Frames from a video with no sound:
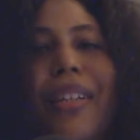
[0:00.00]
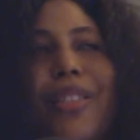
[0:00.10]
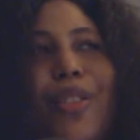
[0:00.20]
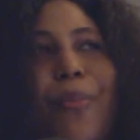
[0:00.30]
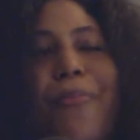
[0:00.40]

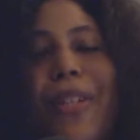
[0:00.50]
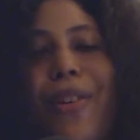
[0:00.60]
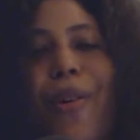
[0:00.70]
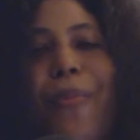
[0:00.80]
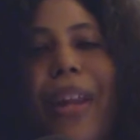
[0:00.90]
So big
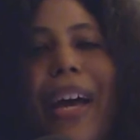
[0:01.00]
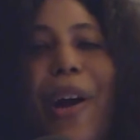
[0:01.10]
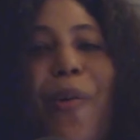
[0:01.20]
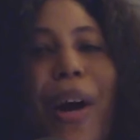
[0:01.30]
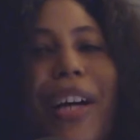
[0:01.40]
up, like
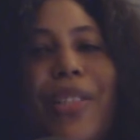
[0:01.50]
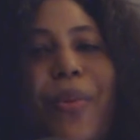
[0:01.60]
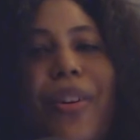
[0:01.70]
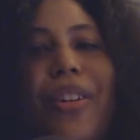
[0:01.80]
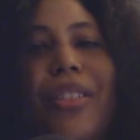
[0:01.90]
a wise
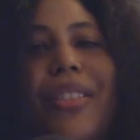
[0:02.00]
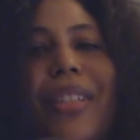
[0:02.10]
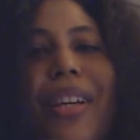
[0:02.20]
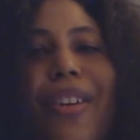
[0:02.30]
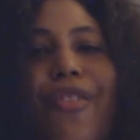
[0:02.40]
words,
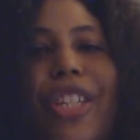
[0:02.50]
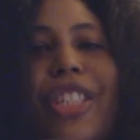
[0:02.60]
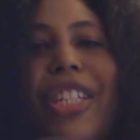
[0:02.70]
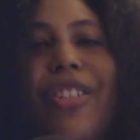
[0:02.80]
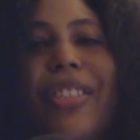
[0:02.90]

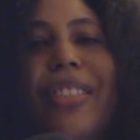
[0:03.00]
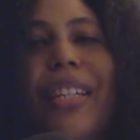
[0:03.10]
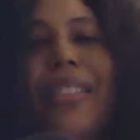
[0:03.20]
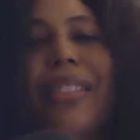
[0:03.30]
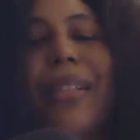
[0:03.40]
Richie
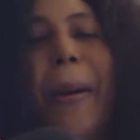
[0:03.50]
Innocent,